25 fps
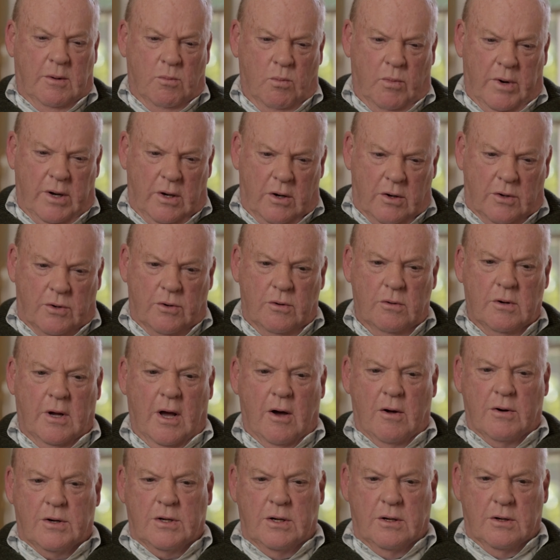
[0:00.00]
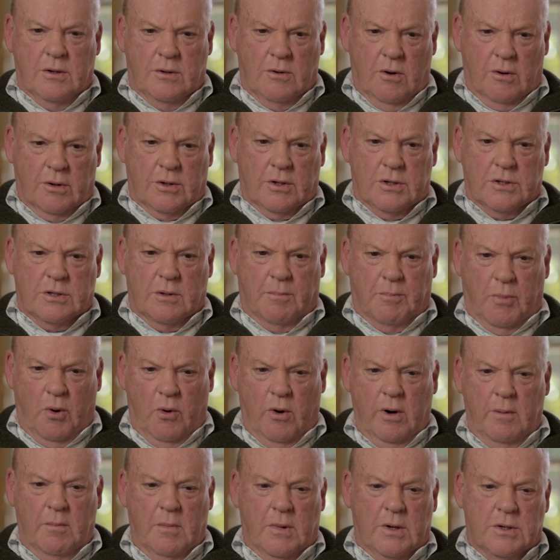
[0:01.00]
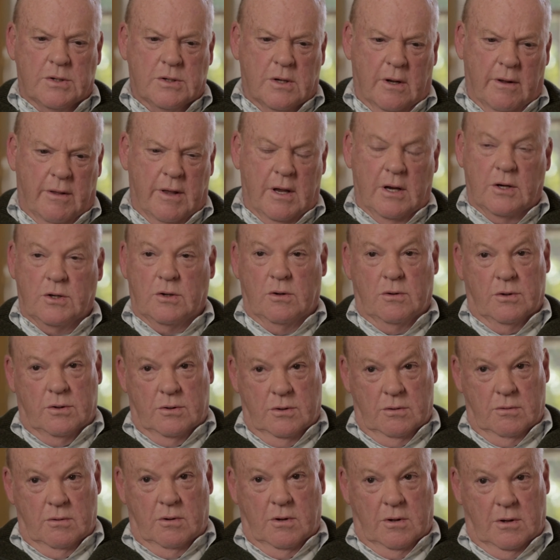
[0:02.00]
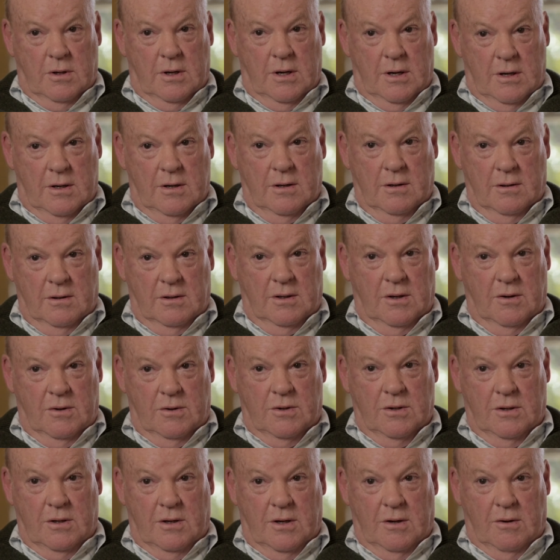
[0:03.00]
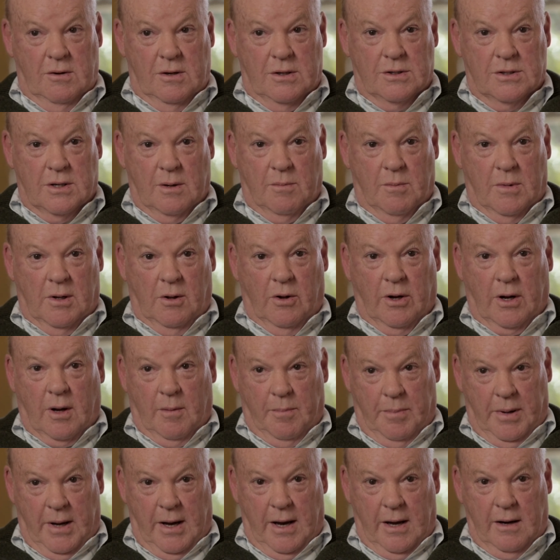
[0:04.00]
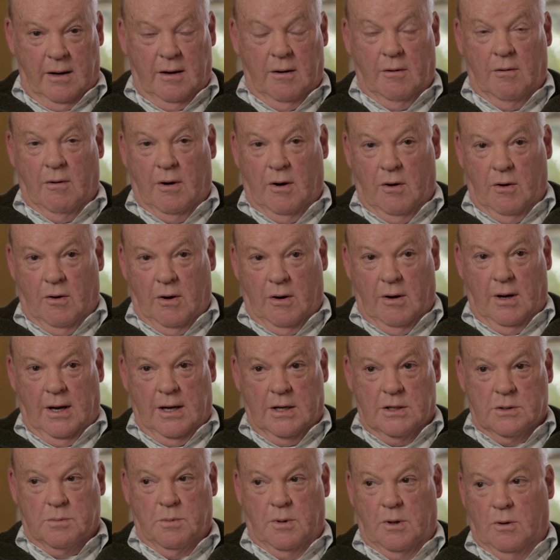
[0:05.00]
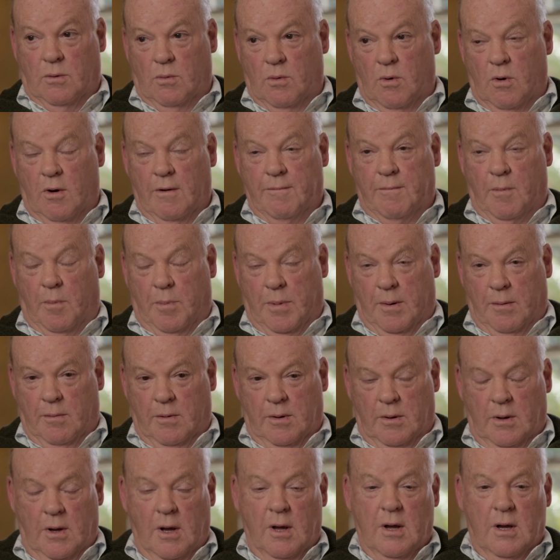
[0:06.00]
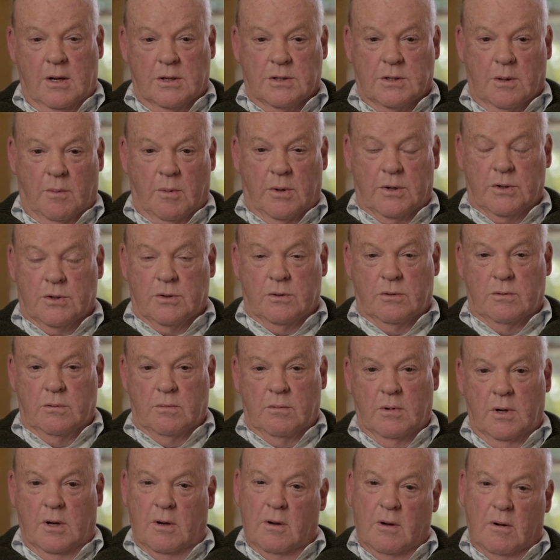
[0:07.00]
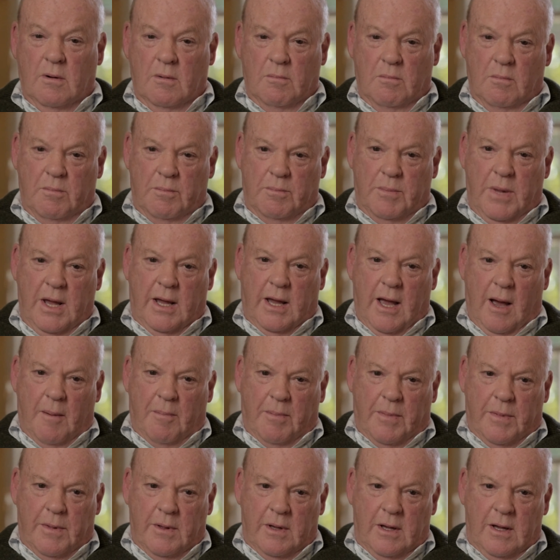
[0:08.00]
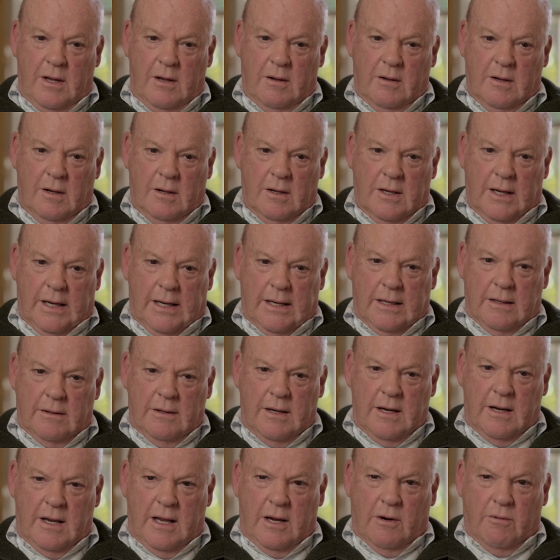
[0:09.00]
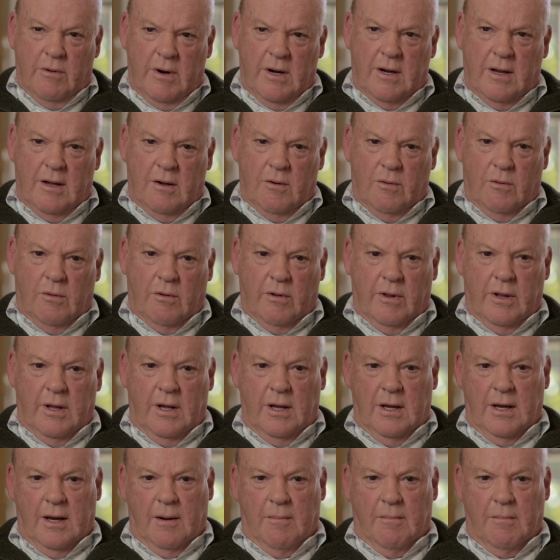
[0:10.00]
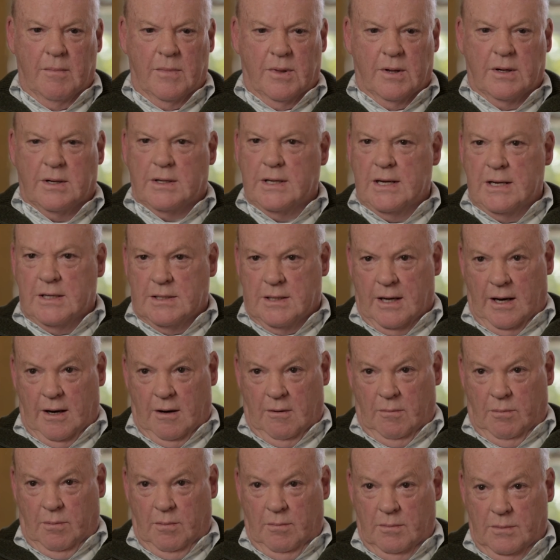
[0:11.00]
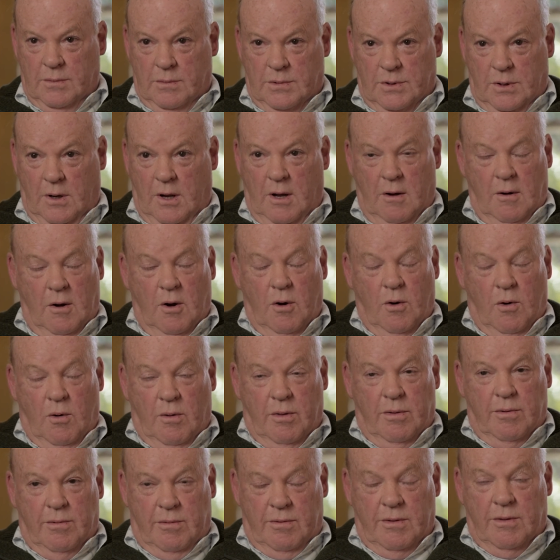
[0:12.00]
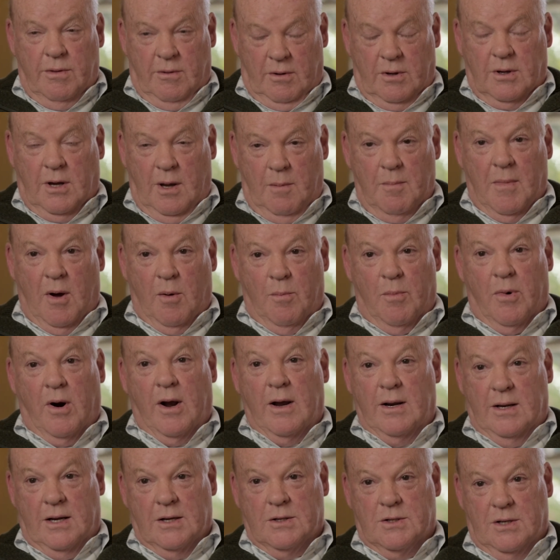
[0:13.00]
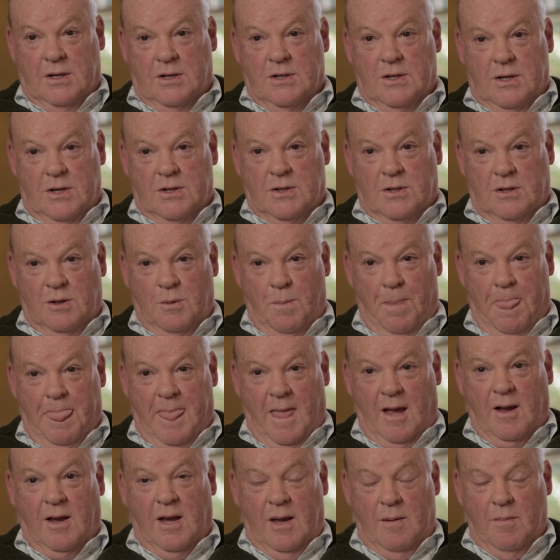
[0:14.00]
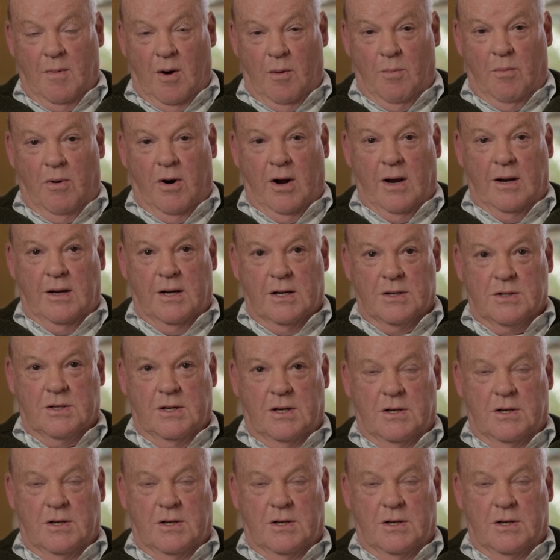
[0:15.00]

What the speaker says: When you do go to your doctor's appointments and things, you do need someone like a partner, a husband or wife, someone to pick up the nitty-gritty or the detail. Chemo brain does exist. Chemo brain does